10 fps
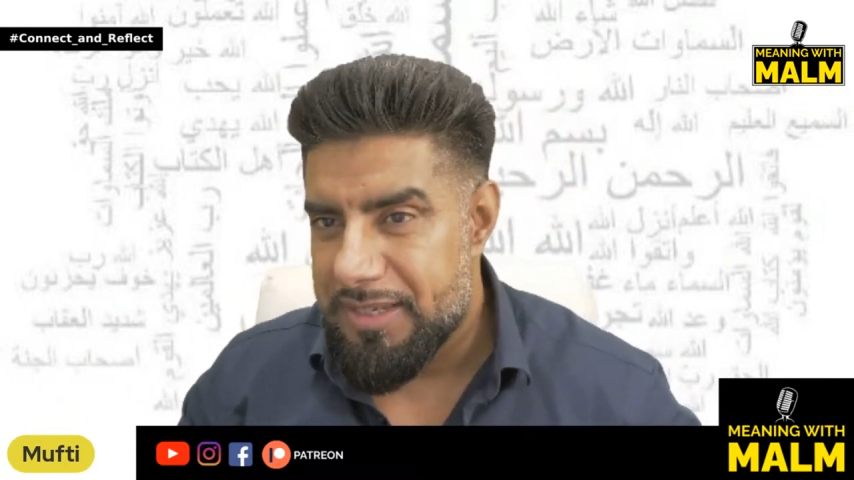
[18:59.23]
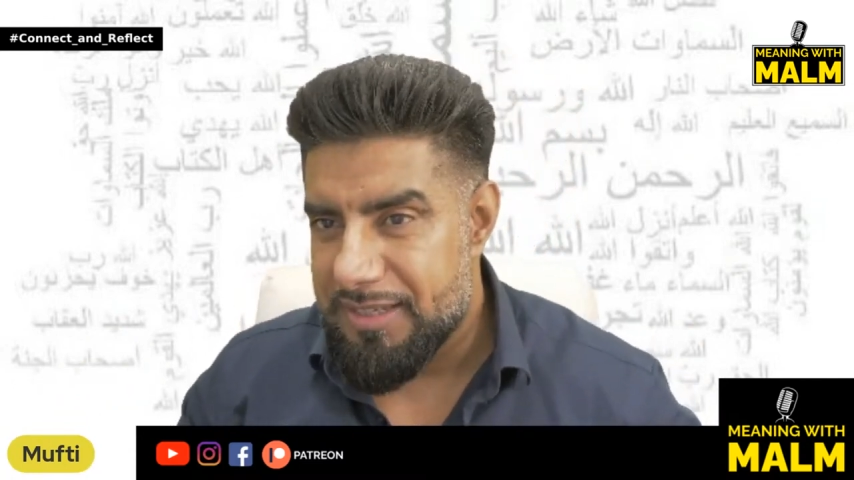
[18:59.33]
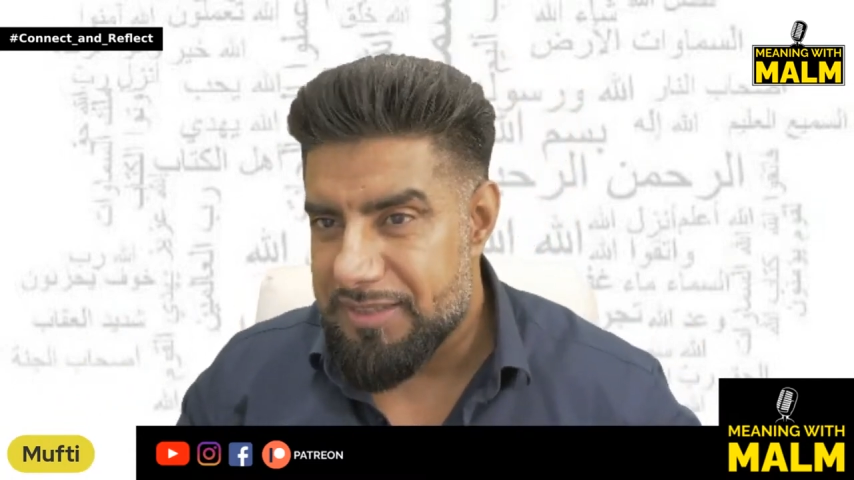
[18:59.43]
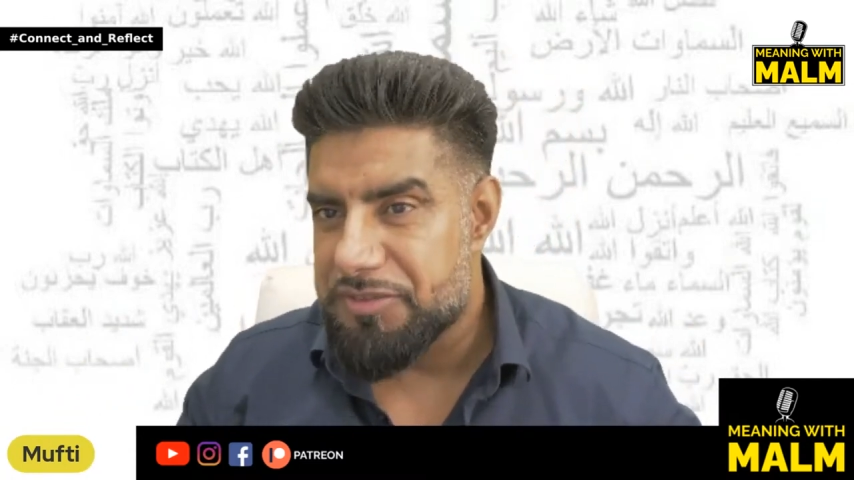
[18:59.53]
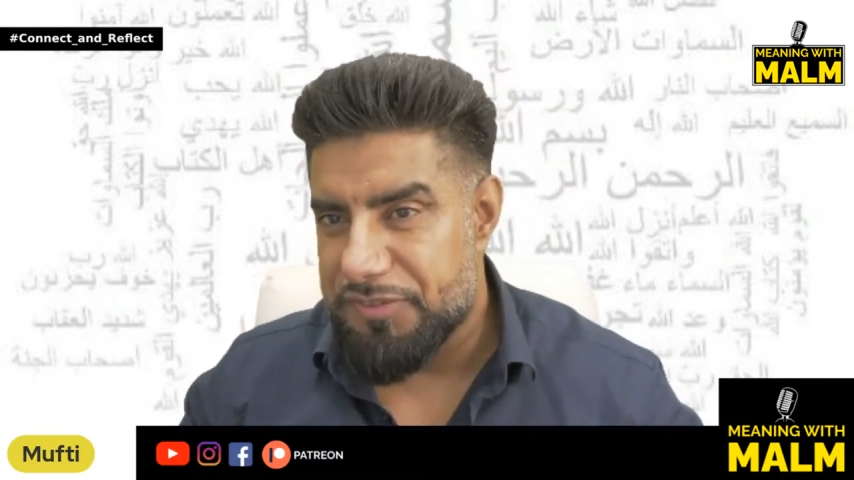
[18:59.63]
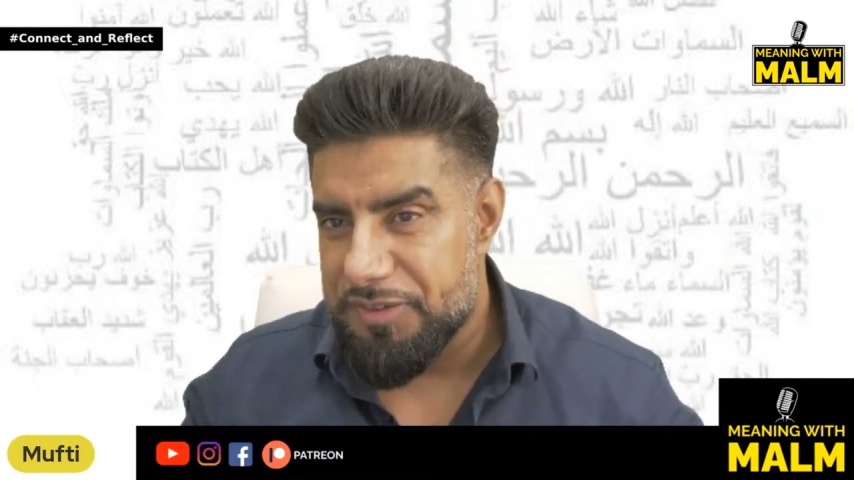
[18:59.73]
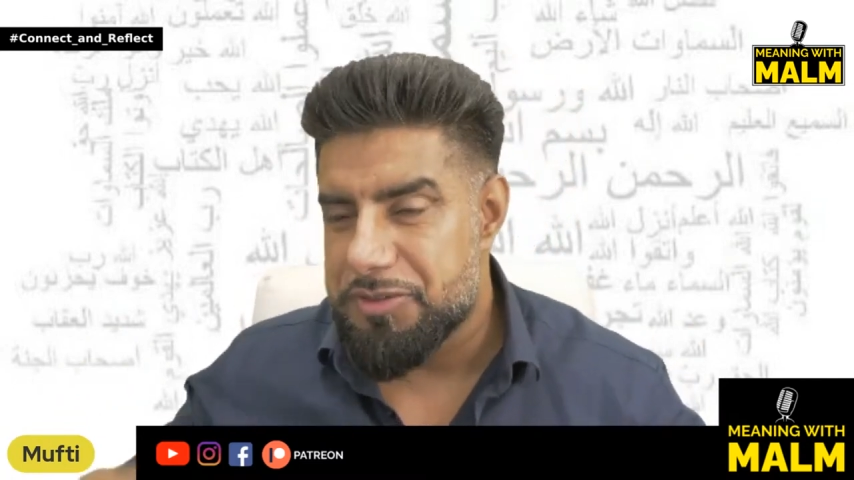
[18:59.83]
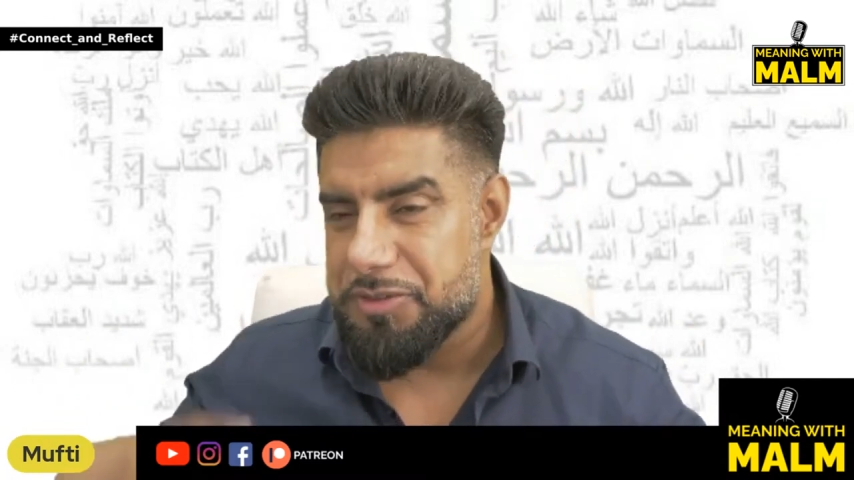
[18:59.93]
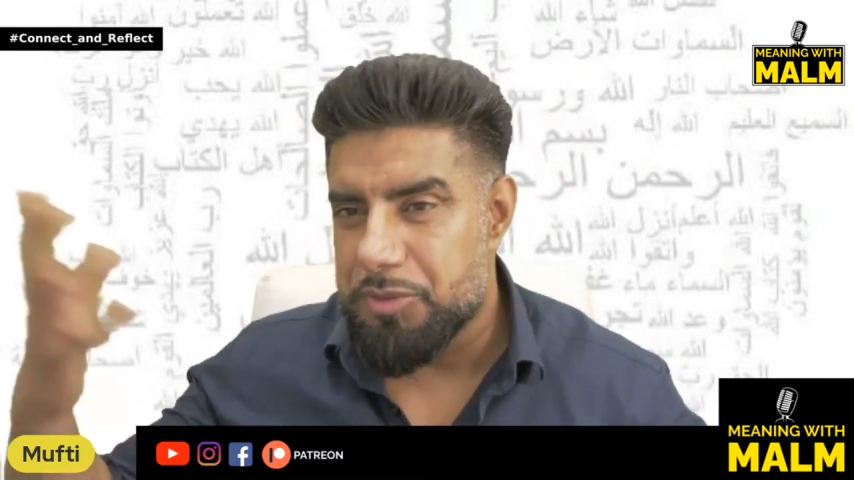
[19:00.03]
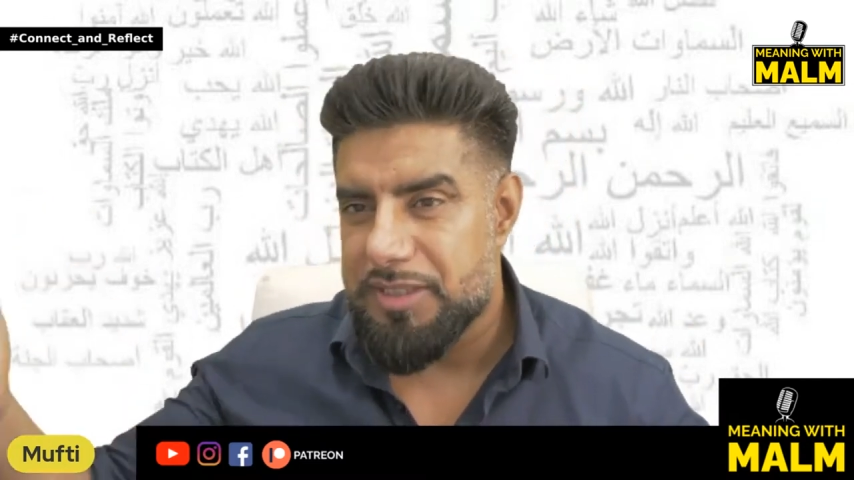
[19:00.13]
It's
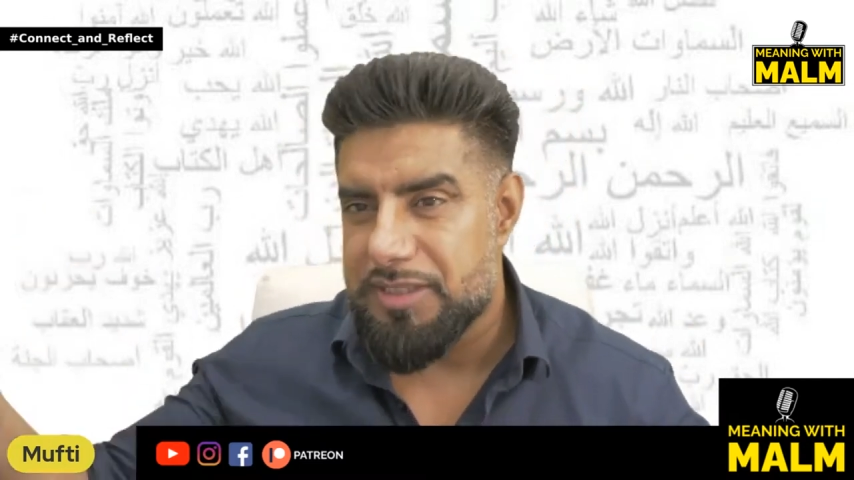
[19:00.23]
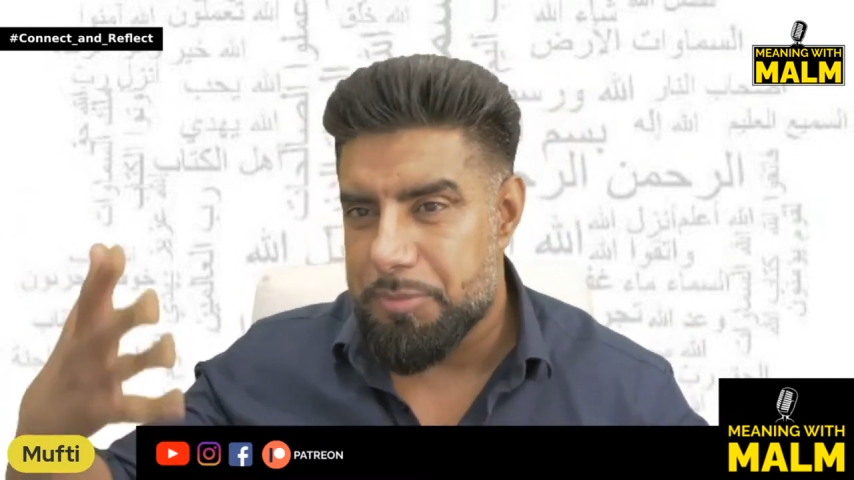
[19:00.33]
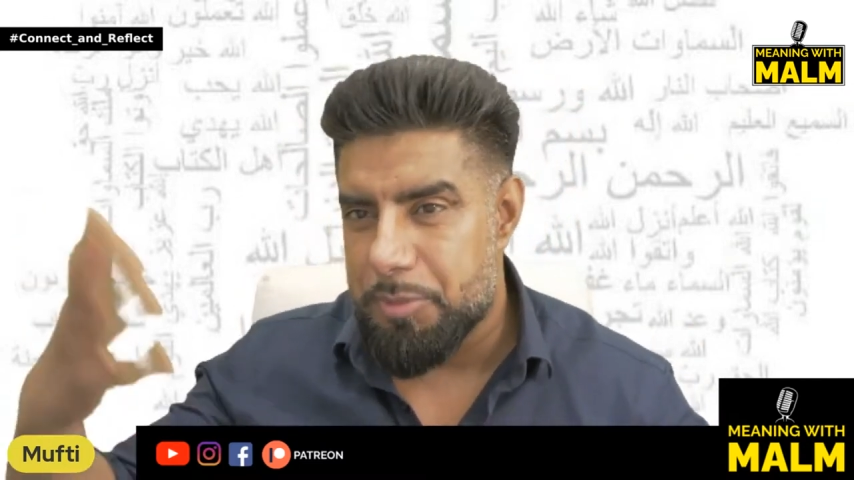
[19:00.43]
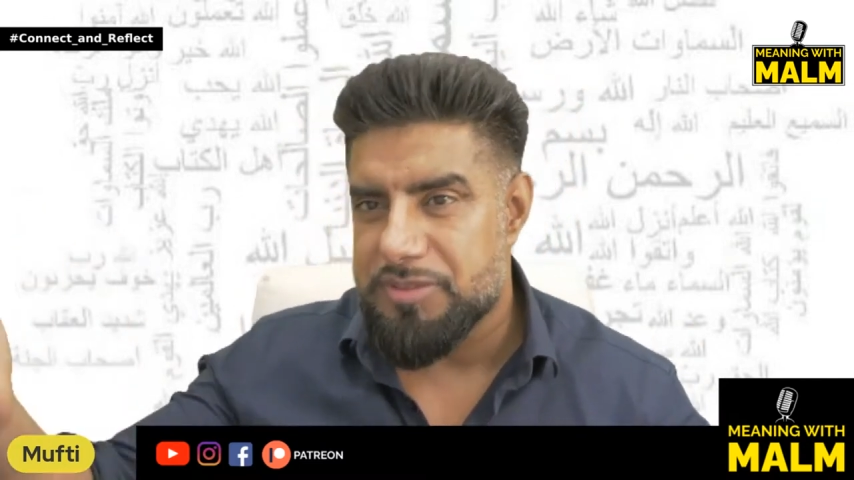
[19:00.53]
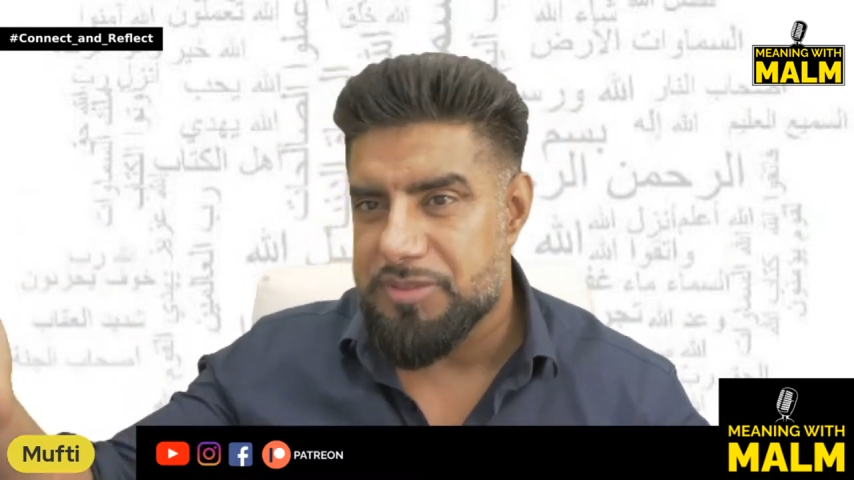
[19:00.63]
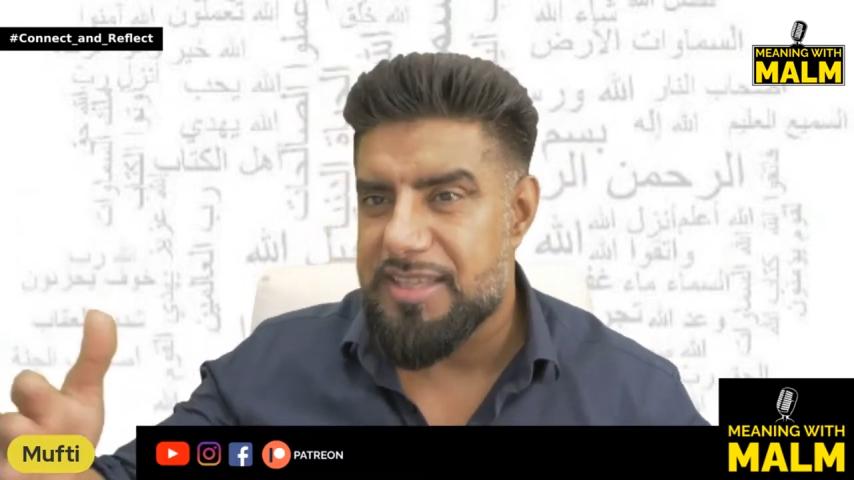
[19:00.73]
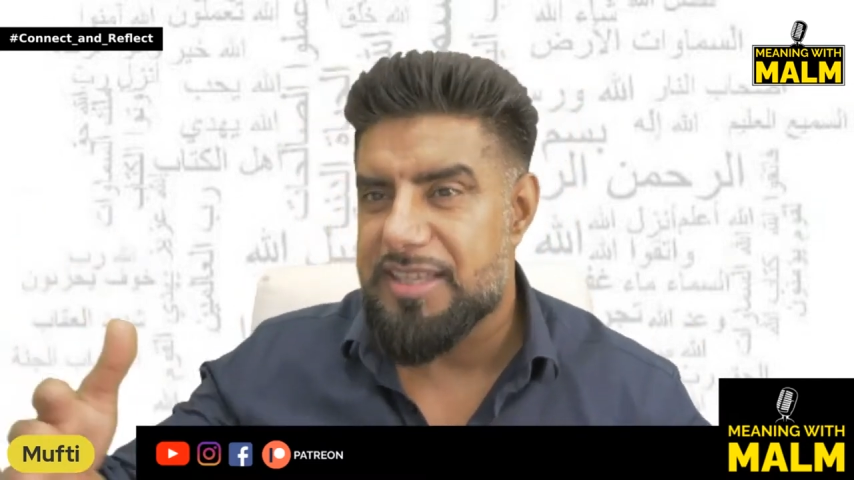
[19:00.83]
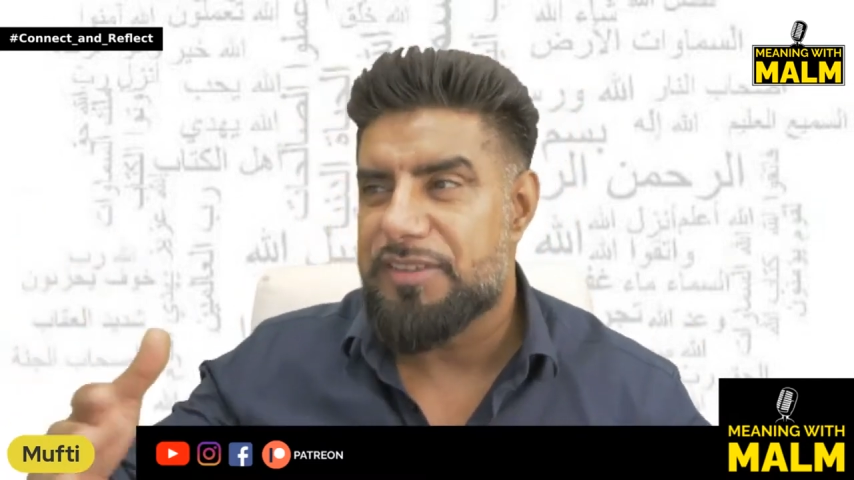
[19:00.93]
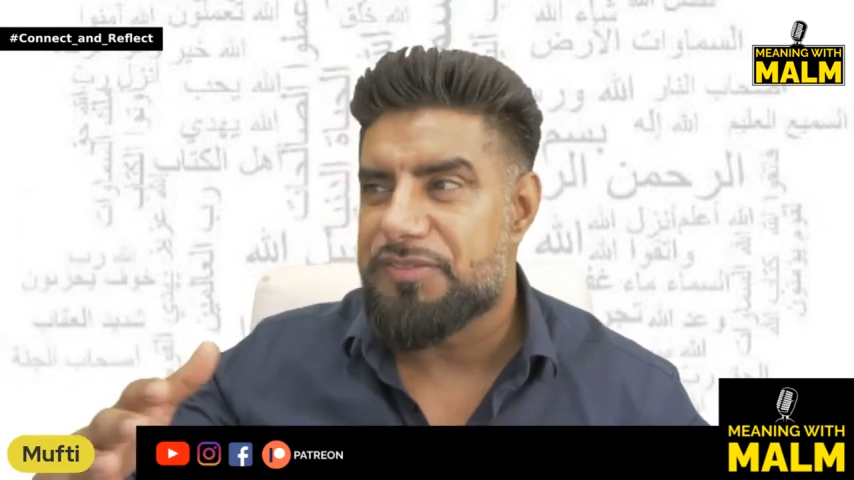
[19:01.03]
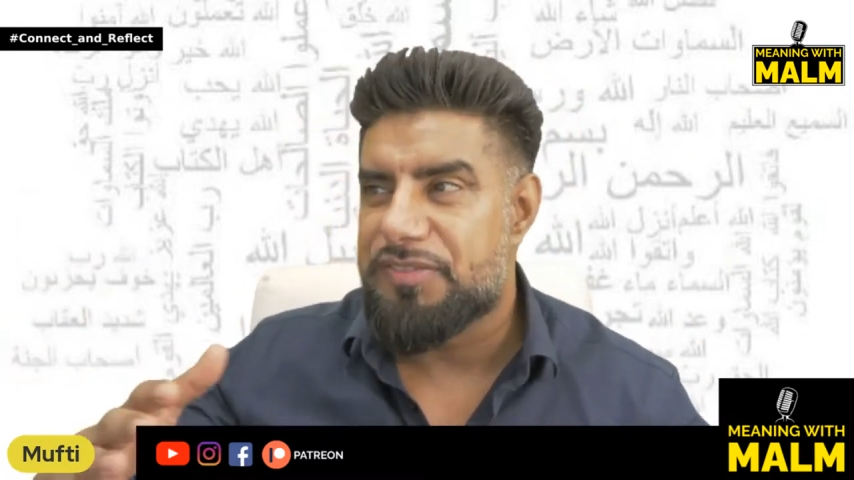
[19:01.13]
referred to in the books, they say